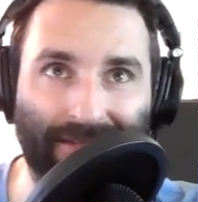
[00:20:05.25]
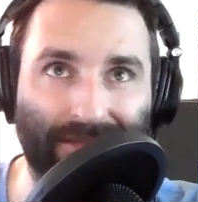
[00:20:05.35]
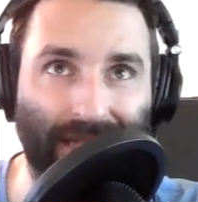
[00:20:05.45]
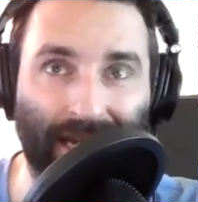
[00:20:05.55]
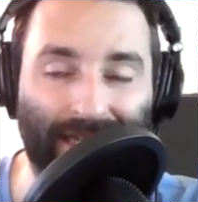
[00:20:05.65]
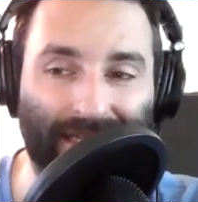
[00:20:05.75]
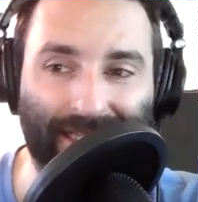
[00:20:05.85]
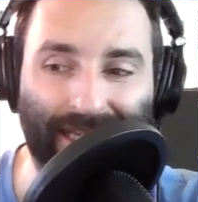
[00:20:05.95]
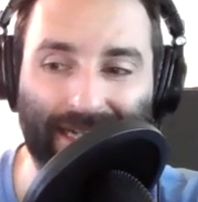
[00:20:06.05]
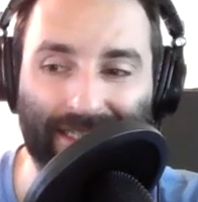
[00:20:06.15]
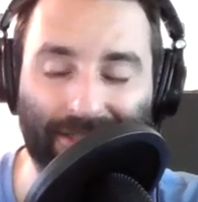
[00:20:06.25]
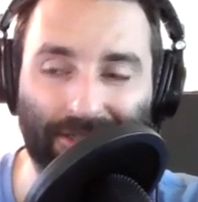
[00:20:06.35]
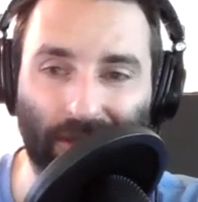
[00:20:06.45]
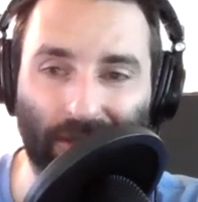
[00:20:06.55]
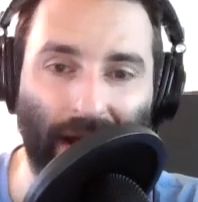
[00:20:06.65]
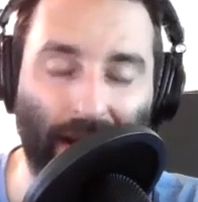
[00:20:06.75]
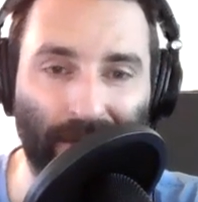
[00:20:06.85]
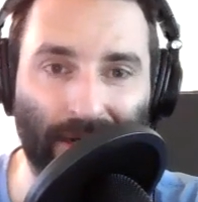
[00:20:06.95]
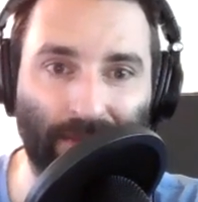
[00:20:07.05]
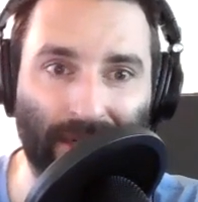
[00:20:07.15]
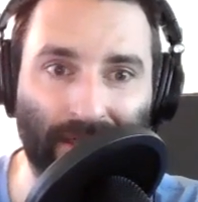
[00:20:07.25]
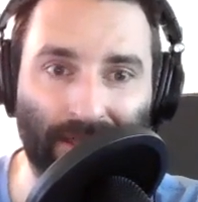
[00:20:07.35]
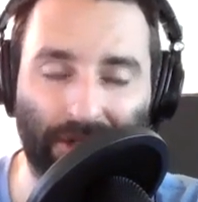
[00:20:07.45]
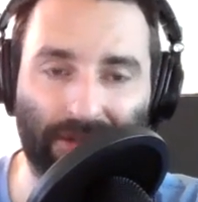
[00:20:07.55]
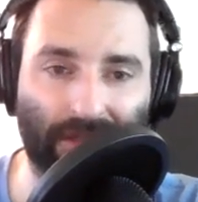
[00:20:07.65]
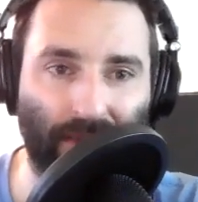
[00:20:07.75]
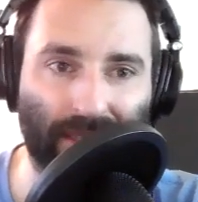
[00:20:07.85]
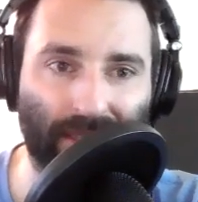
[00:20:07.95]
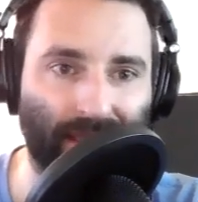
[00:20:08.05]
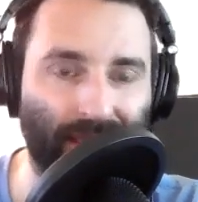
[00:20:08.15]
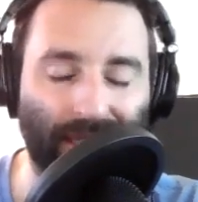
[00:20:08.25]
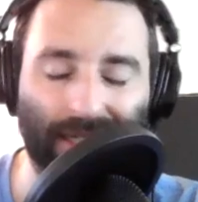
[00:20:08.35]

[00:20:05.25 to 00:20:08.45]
taking in the sights and just so happy to be in each other's presence.